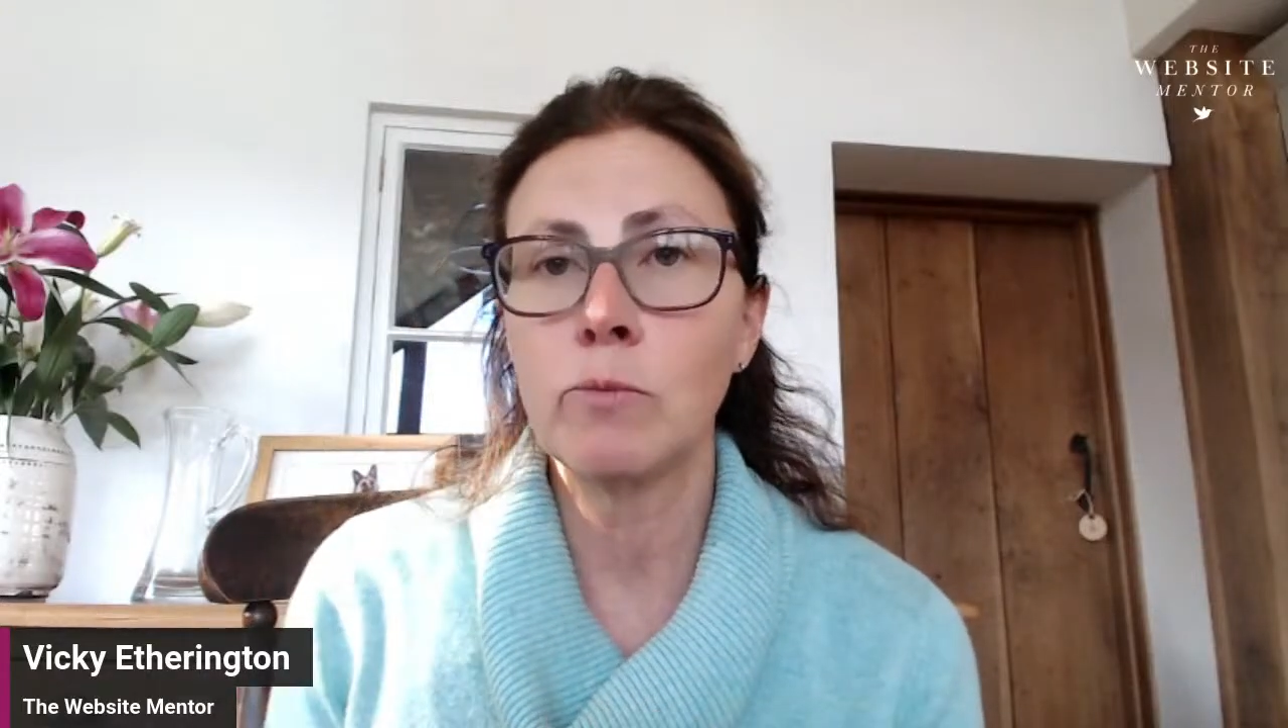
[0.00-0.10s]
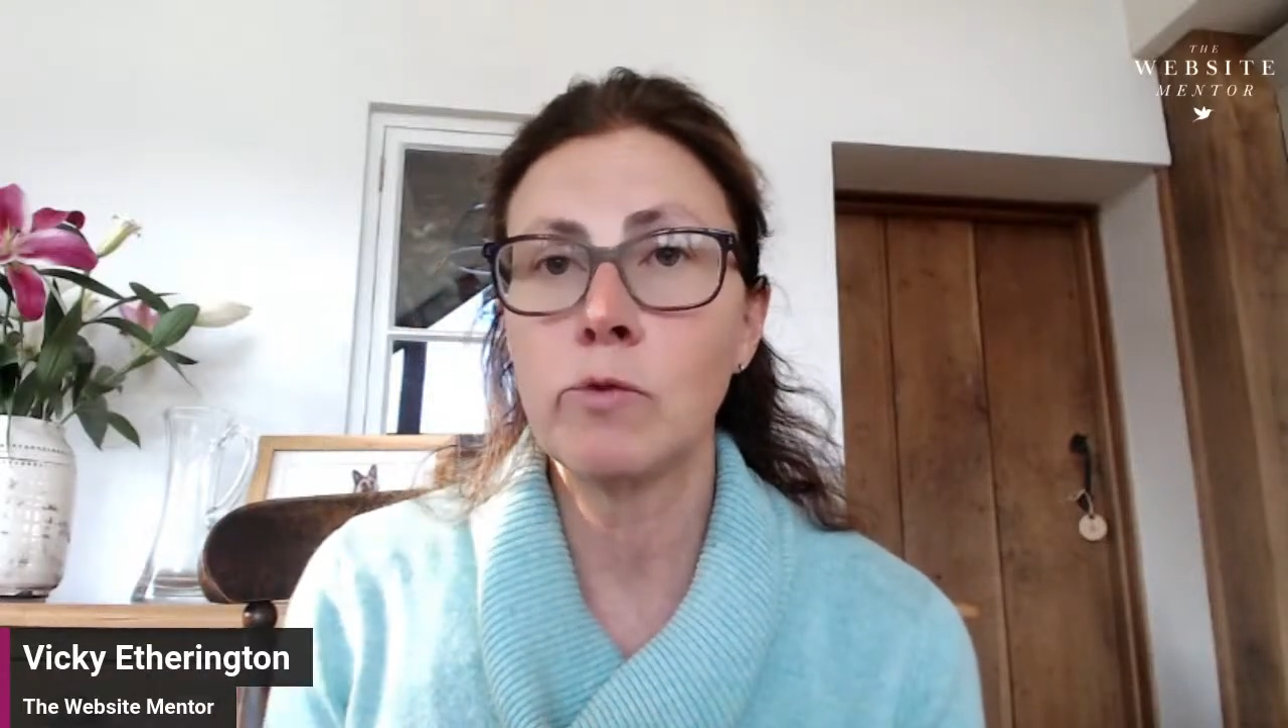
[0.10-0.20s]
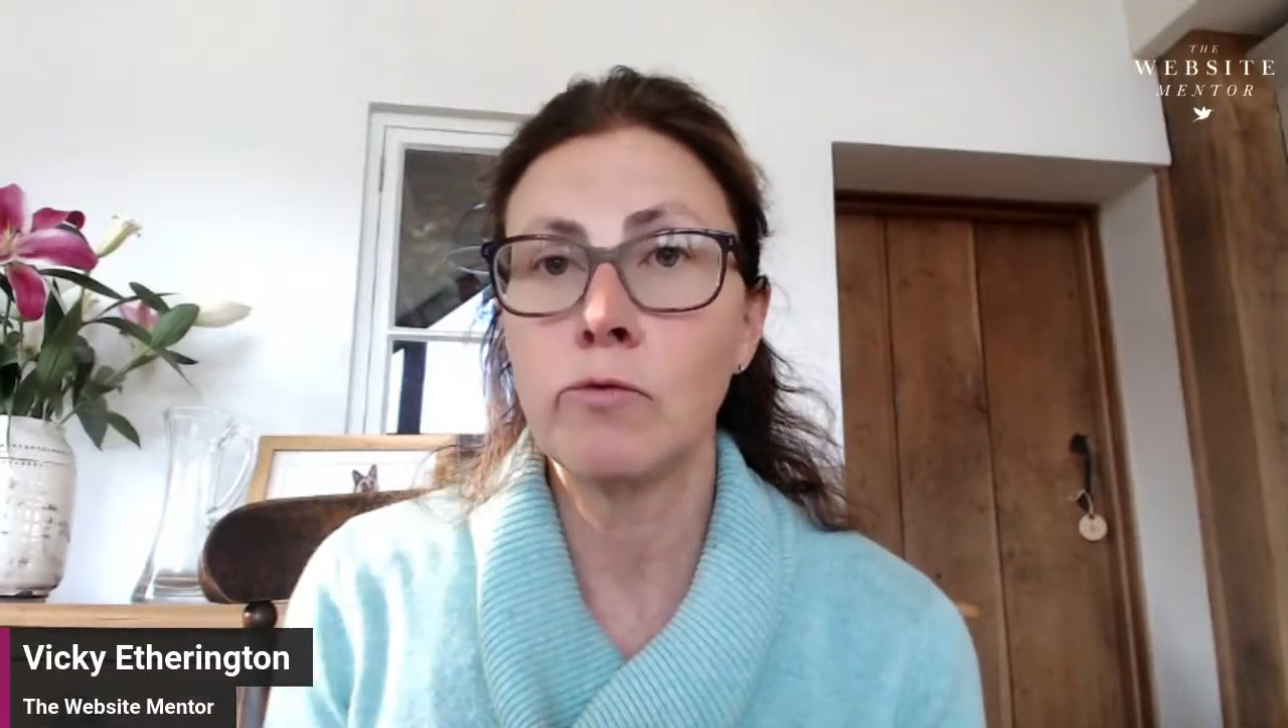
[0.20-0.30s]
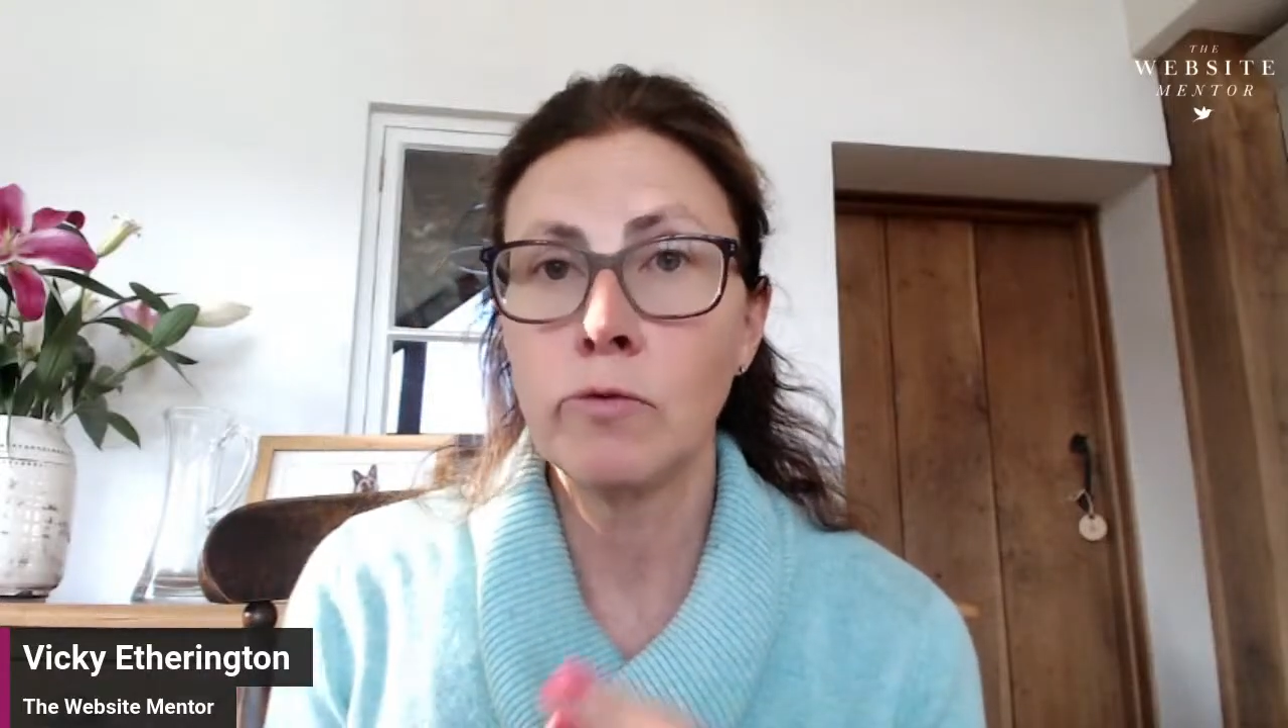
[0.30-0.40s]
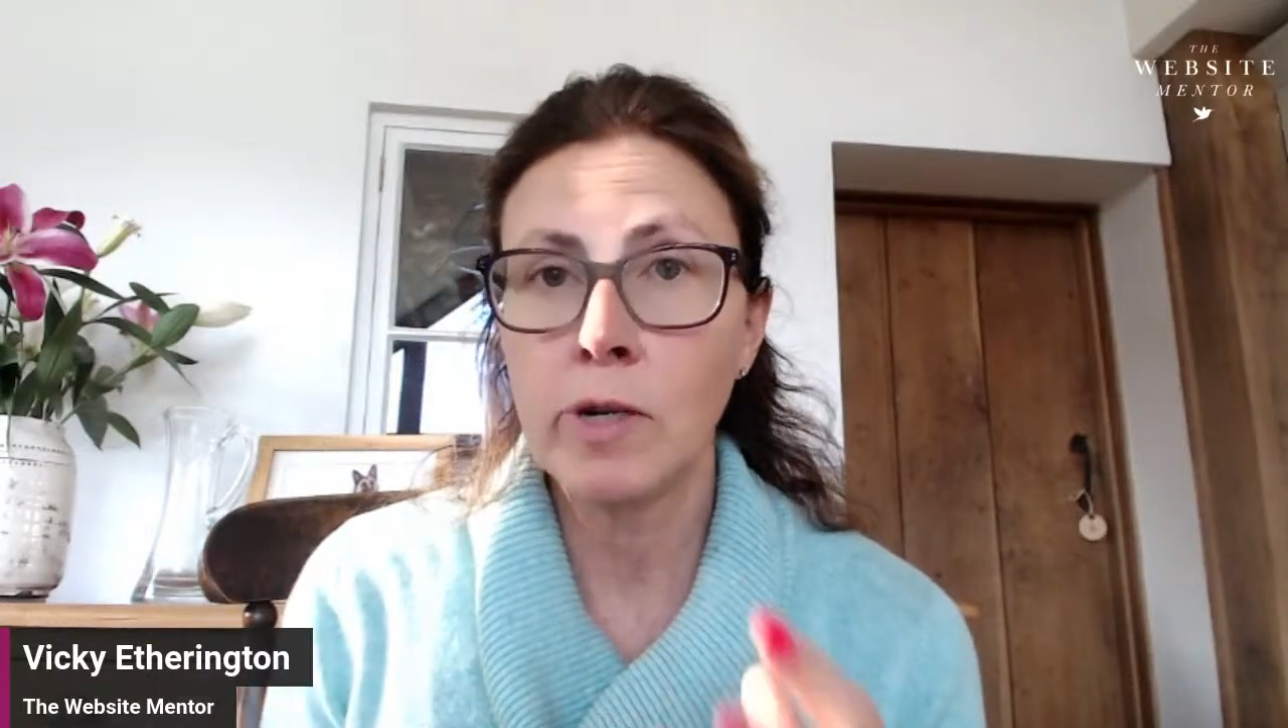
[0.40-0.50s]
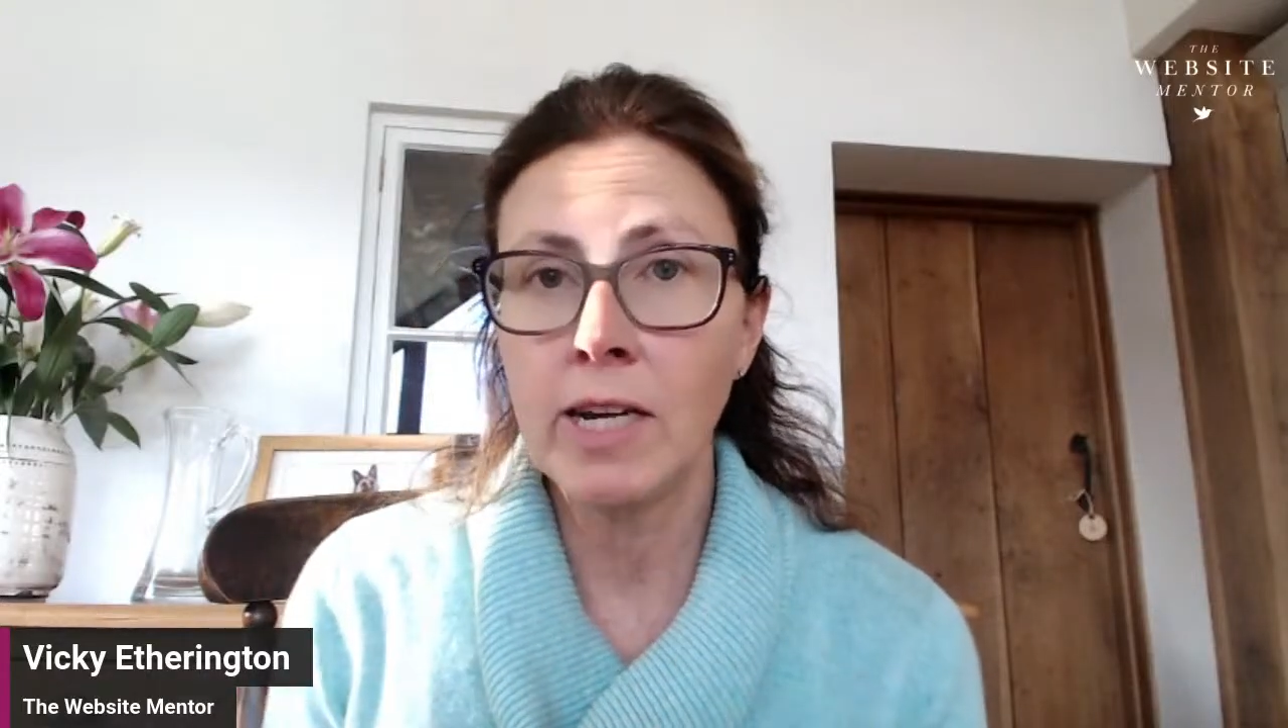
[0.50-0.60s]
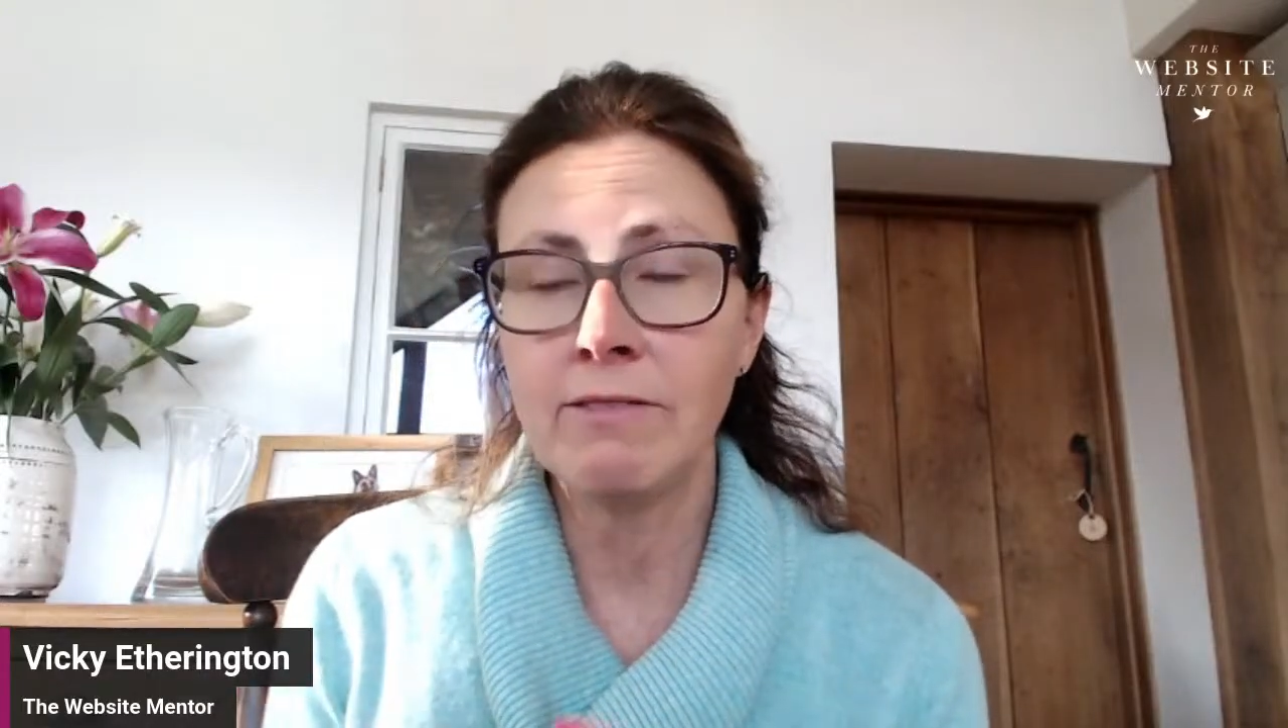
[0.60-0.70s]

would really,